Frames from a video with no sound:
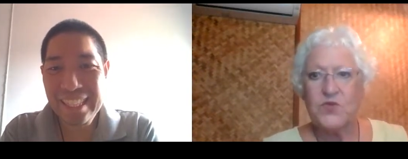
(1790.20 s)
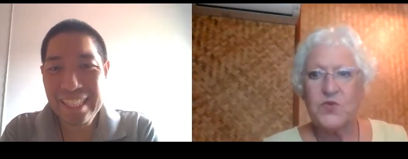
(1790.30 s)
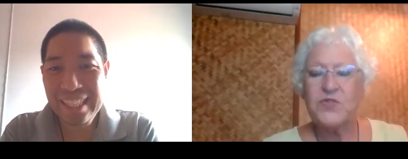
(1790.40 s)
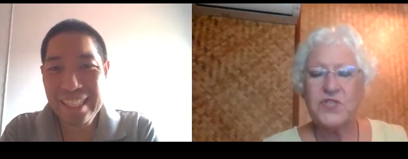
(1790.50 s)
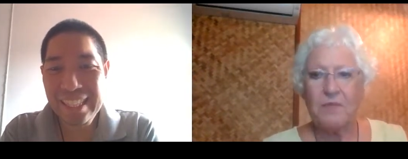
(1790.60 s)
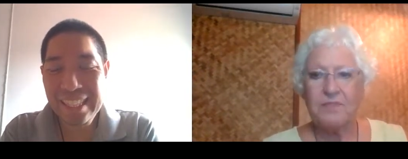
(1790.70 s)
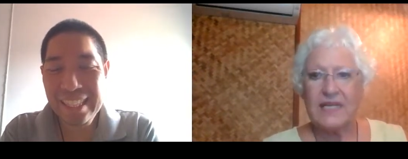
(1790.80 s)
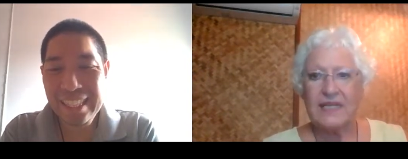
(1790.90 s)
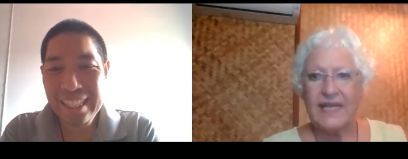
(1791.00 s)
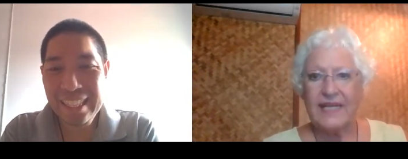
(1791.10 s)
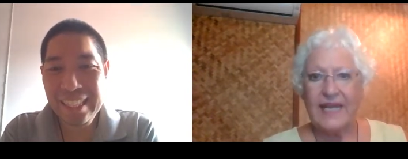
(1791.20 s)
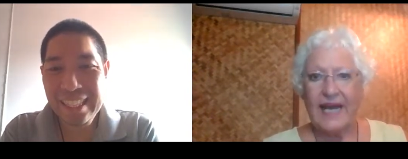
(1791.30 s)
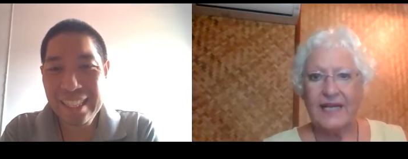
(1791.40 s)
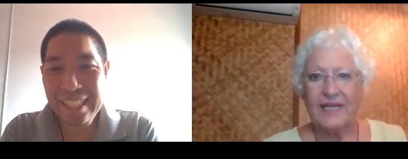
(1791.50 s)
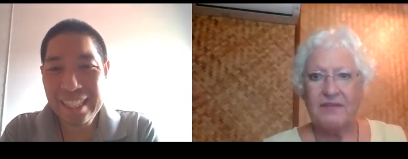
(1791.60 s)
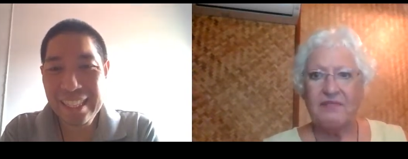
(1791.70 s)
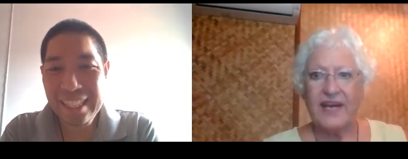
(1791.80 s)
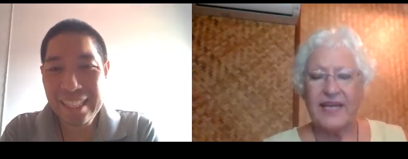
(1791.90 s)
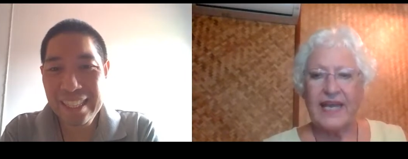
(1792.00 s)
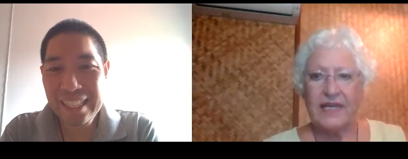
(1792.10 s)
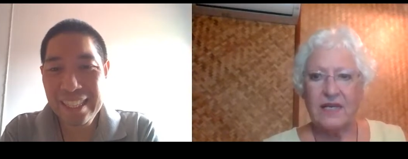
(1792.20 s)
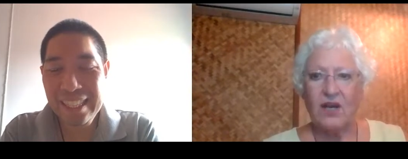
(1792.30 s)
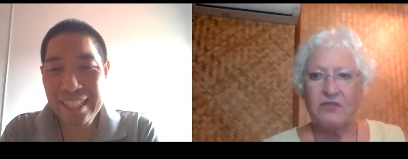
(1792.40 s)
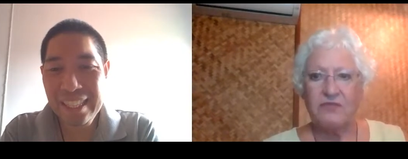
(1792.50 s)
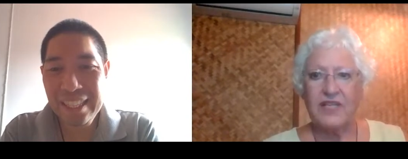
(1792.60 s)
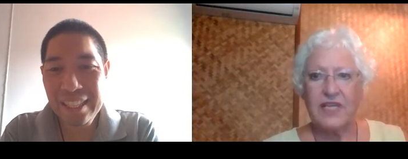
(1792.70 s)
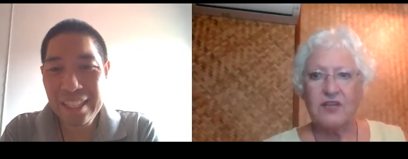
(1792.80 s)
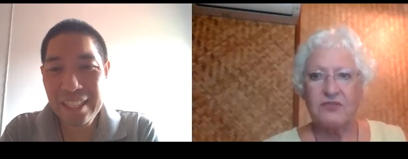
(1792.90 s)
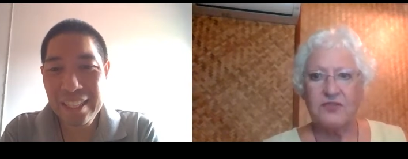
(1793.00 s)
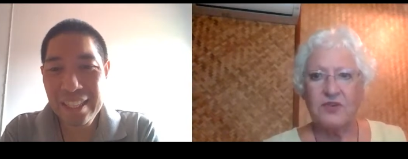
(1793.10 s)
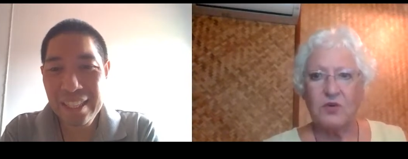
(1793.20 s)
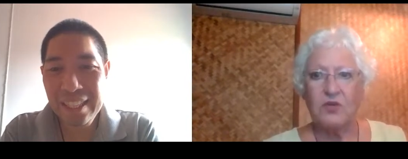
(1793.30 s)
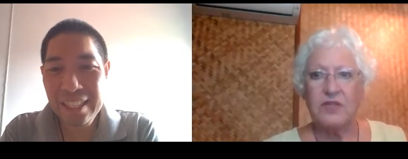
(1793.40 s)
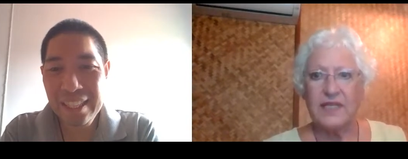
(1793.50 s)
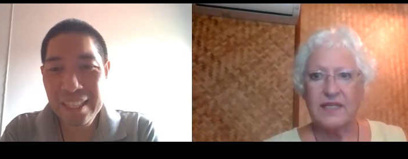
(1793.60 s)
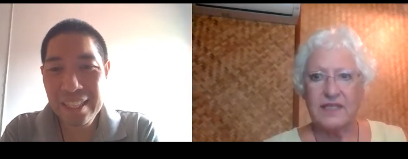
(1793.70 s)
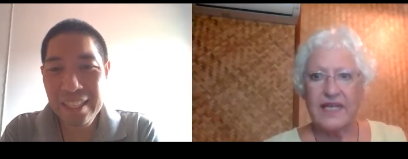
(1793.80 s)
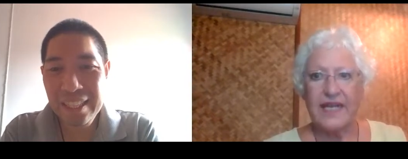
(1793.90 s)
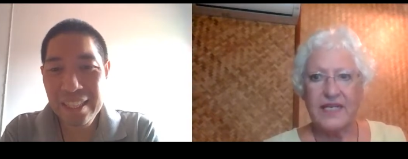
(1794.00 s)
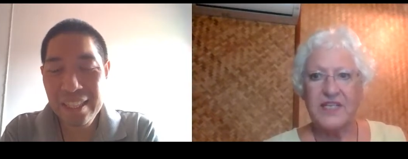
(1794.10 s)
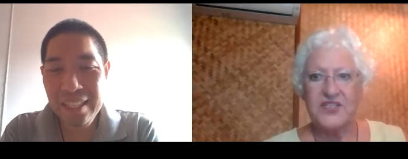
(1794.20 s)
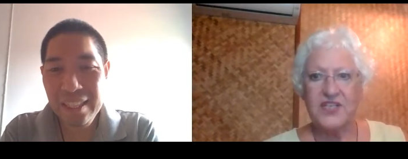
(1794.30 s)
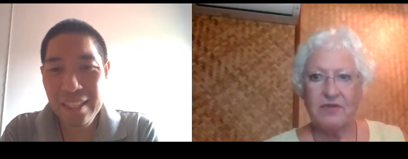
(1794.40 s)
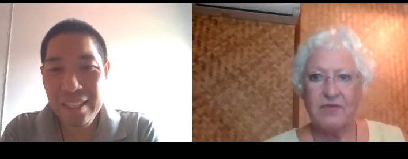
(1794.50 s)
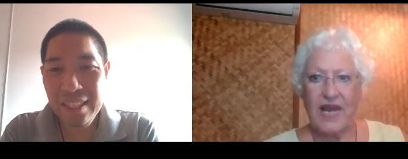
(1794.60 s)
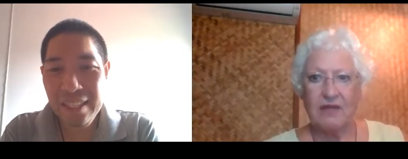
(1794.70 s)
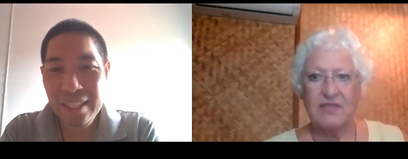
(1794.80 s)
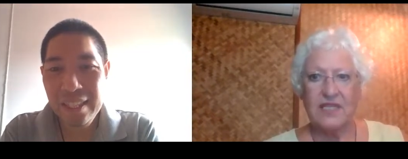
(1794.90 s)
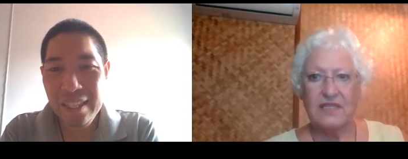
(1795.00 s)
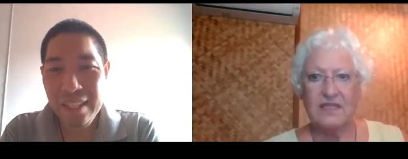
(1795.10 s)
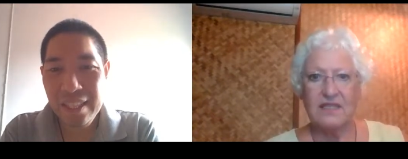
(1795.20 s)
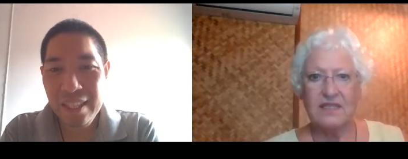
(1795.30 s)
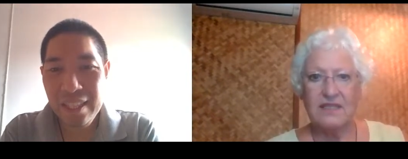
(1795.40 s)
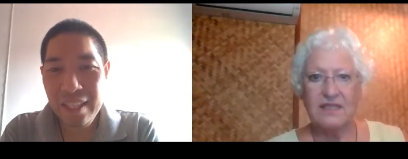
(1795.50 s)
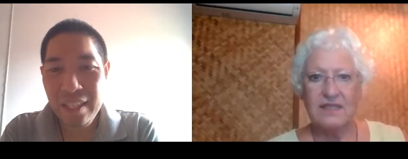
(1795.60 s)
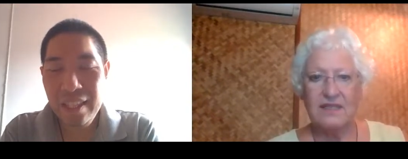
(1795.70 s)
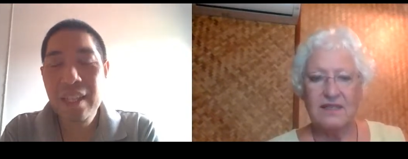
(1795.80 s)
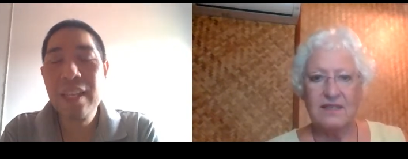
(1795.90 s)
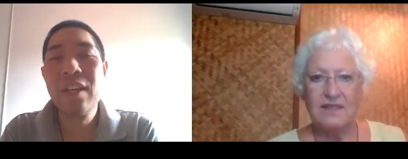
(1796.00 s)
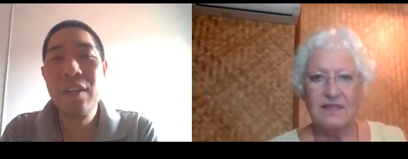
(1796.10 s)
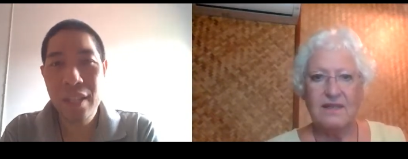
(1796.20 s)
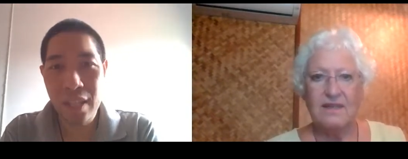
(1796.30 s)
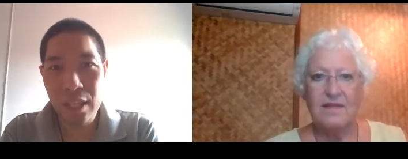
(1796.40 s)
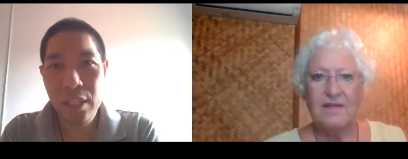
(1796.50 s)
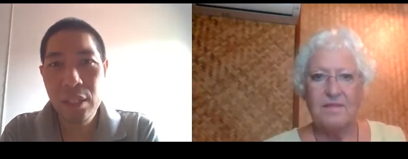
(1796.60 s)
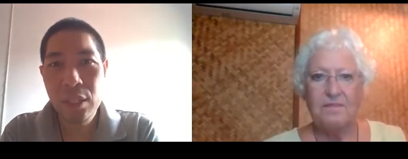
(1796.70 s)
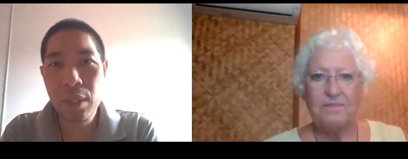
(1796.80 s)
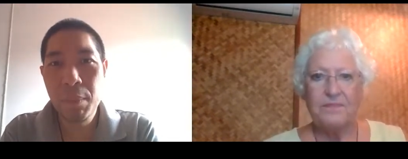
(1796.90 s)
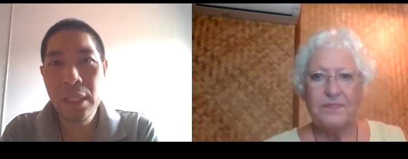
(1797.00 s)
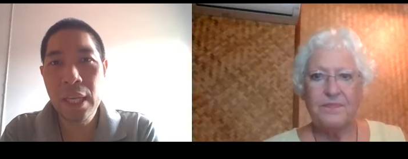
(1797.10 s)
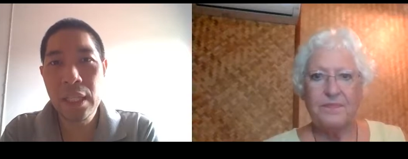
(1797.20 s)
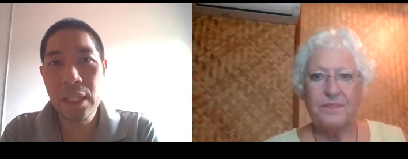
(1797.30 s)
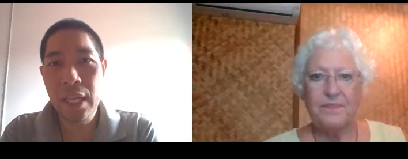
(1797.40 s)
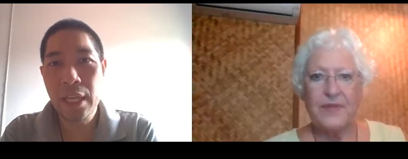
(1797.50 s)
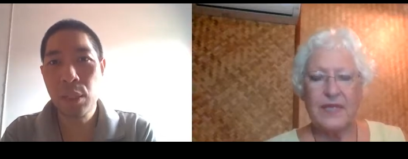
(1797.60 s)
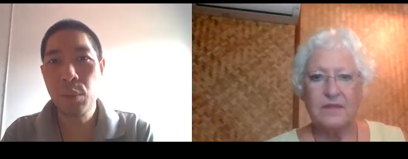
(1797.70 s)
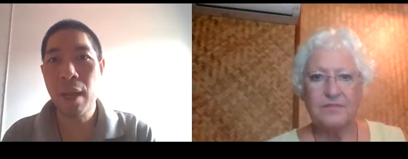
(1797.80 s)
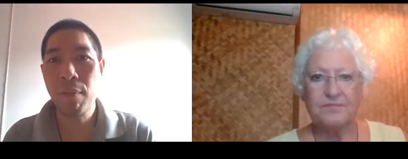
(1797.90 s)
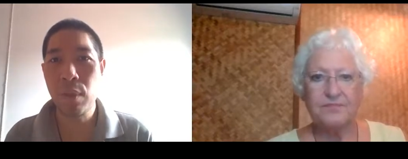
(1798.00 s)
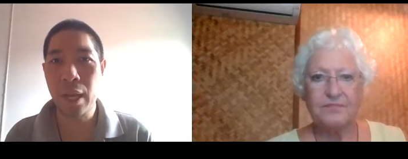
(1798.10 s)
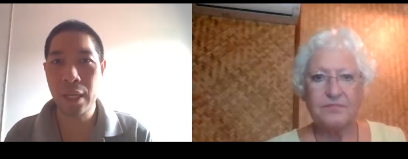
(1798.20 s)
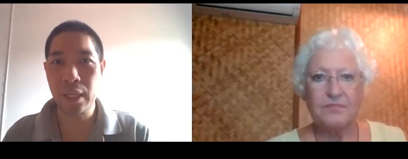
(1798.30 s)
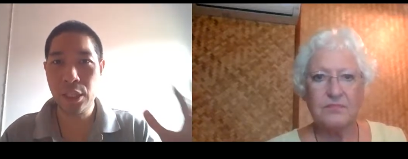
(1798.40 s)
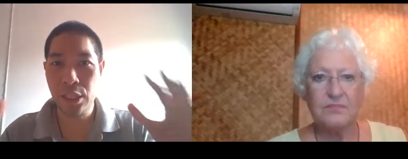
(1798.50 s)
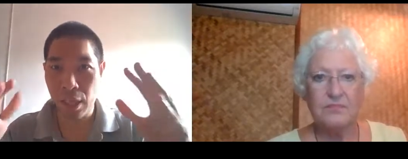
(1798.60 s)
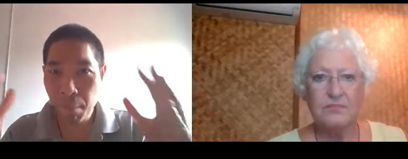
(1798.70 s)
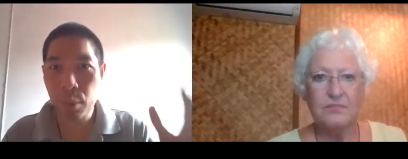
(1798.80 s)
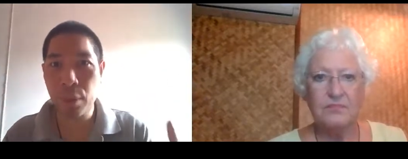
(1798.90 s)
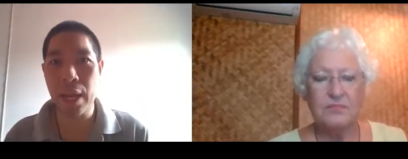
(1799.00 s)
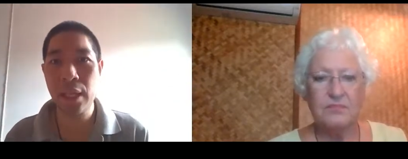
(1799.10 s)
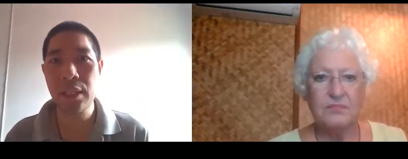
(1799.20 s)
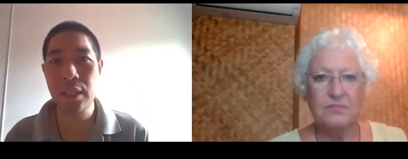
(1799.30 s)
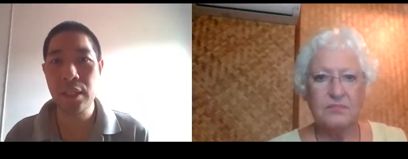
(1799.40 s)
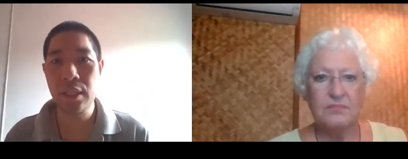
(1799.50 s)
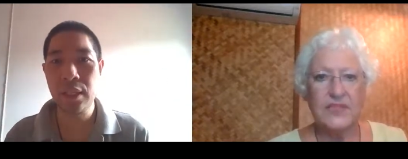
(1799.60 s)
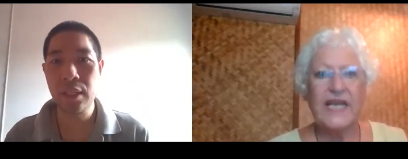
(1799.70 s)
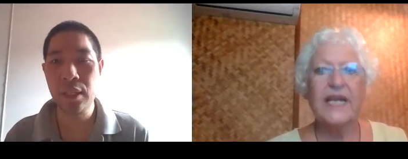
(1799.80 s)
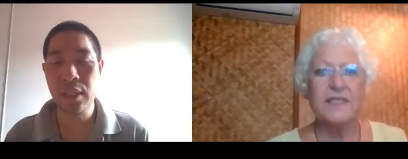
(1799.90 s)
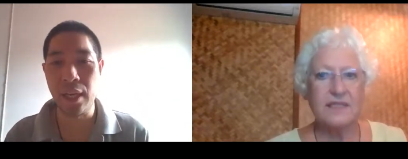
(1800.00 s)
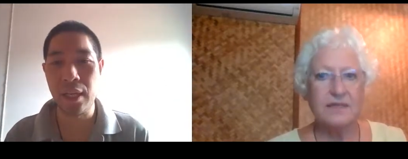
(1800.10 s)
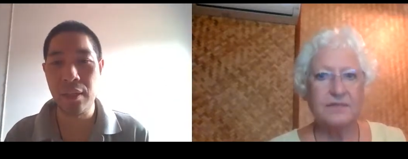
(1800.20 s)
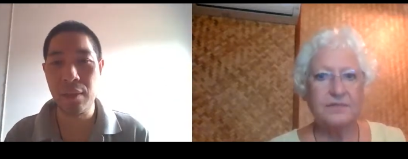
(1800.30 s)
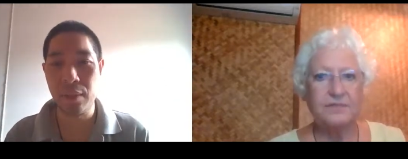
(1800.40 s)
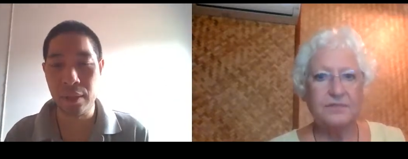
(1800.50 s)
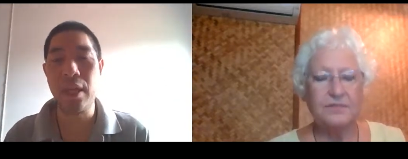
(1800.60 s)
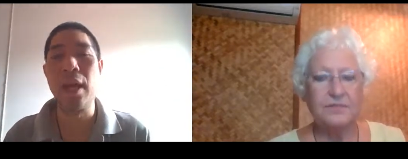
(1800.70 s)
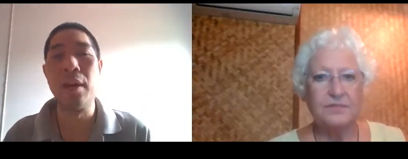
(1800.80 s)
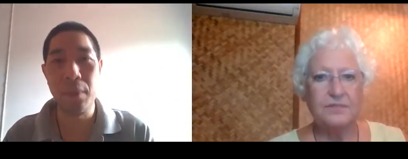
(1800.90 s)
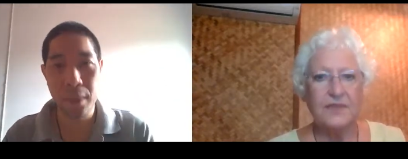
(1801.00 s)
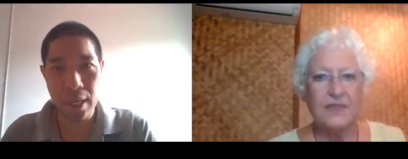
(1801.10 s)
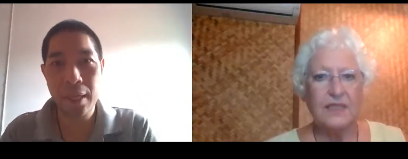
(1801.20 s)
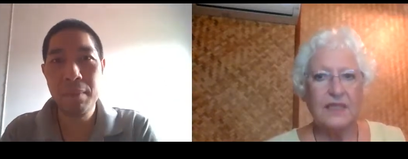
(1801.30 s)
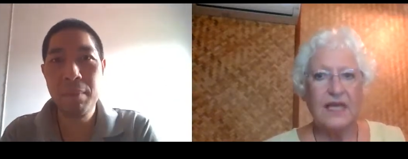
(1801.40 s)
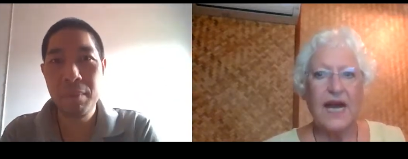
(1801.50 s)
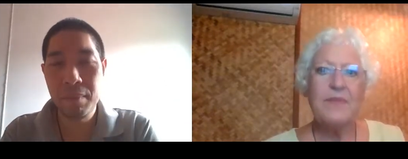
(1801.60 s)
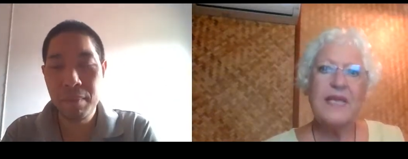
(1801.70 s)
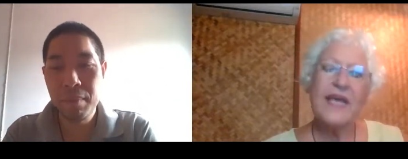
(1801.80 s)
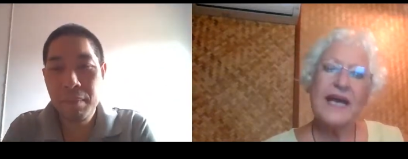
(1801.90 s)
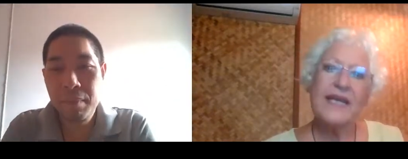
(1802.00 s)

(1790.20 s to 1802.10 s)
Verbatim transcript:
Speaker 1: to do something like that if I cannot really control the, the energy around it.
Speaker 2: Okay, so it means that it's like to have to like a uh, set press. Yes. Yeah. yeah. Okay.
Speaker 1: I mean,